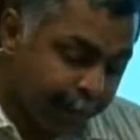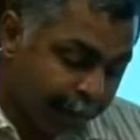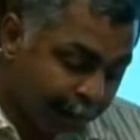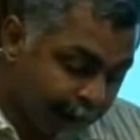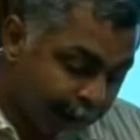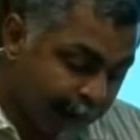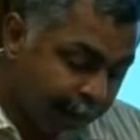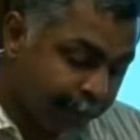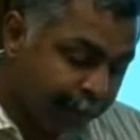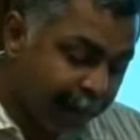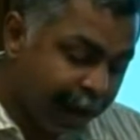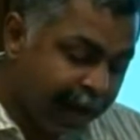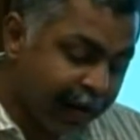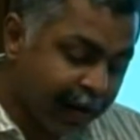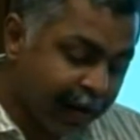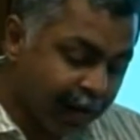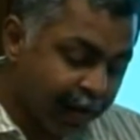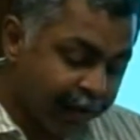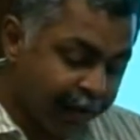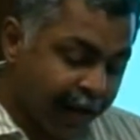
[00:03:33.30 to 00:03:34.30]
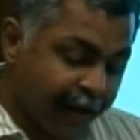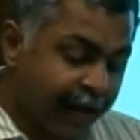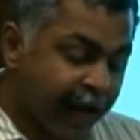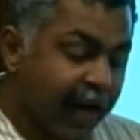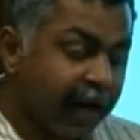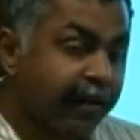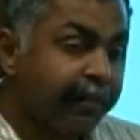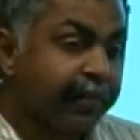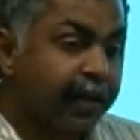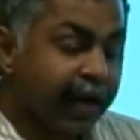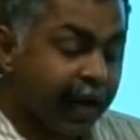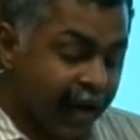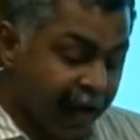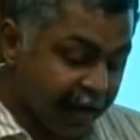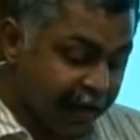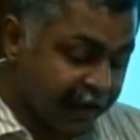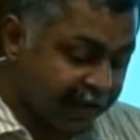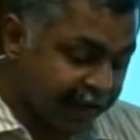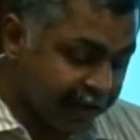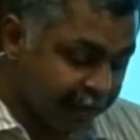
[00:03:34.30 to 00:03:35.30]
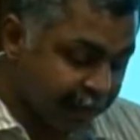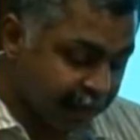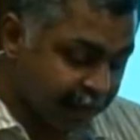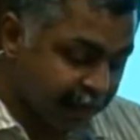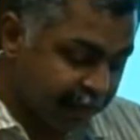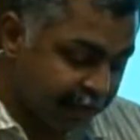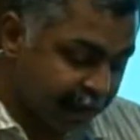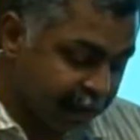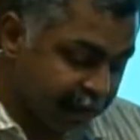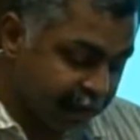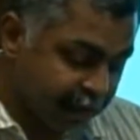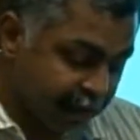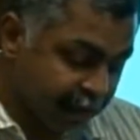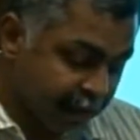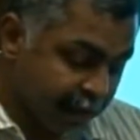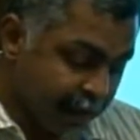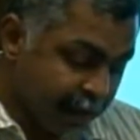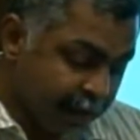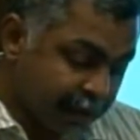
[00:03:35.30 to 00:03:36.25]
uh, panel of academia and civil society